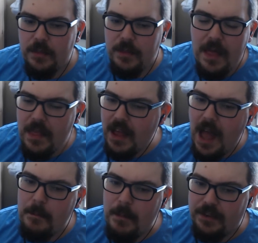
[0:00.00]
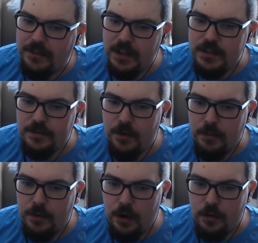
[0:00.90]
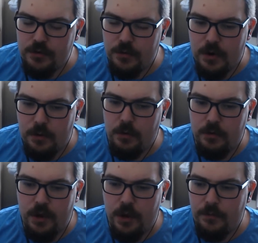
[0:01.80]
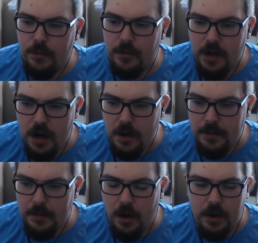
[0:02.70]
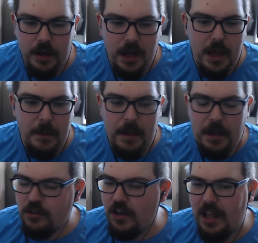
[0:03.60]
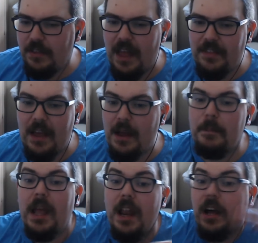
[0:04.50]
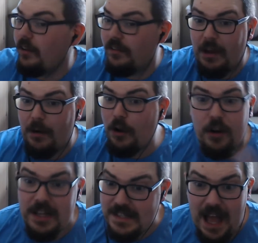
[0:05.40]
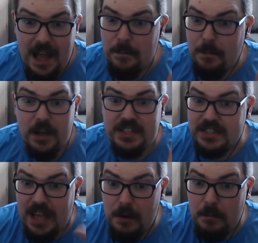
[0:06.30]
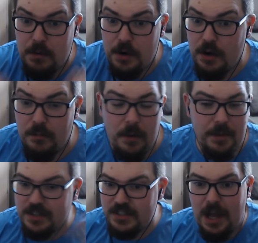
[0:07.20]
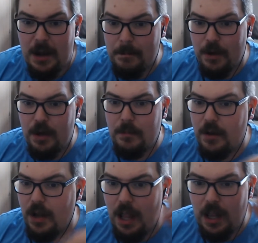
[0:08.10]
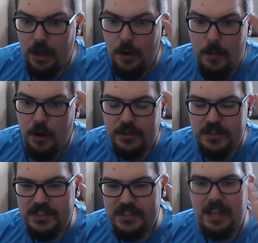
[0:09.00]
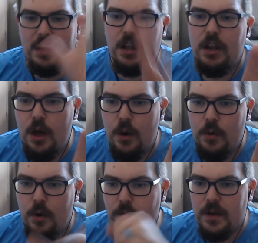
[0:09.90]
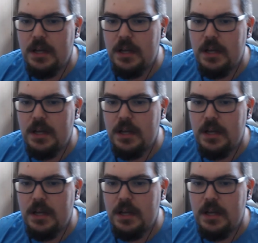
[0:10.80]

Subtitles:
Then they get a message from Koshiro, or no, from Garbymon, mentioning that they're under attack by Soundbirdmon, because Soundbirdmon, Algomon sent a load of